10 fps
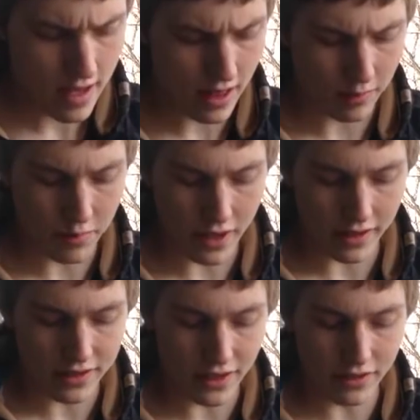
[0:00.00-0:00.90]
Alec
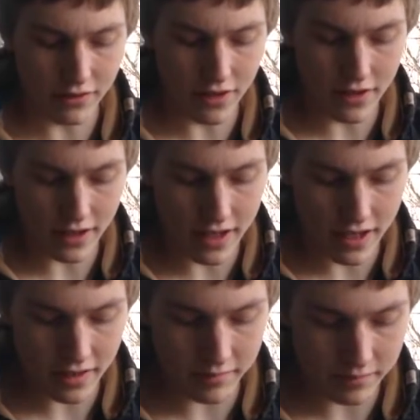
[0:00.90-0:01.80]
Bradley Sungrown
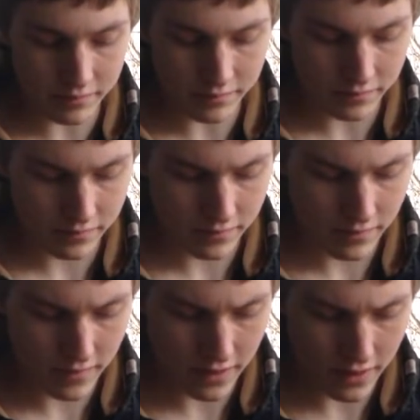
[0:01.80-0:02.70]
again.
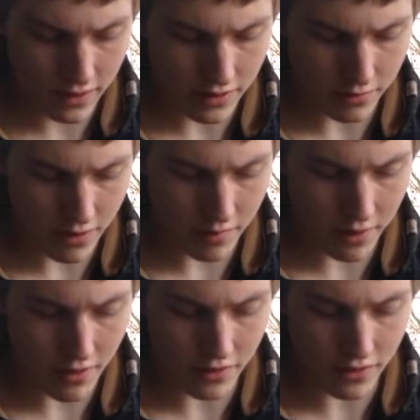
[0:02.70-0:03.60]
There's a
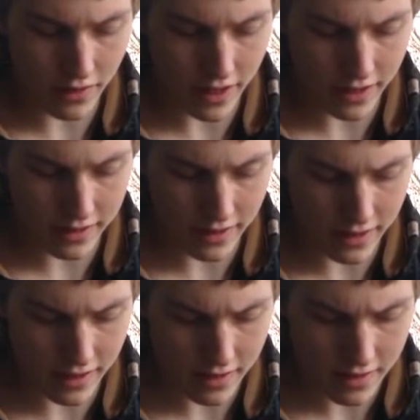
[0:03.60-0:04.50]
Romeo and
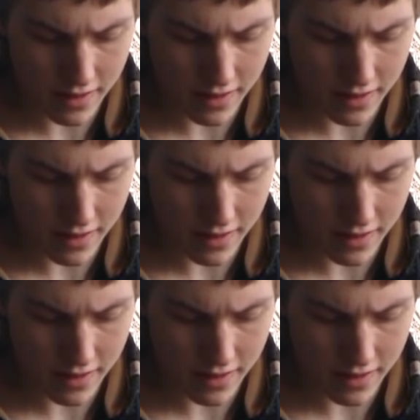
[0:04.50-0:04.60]
Julieta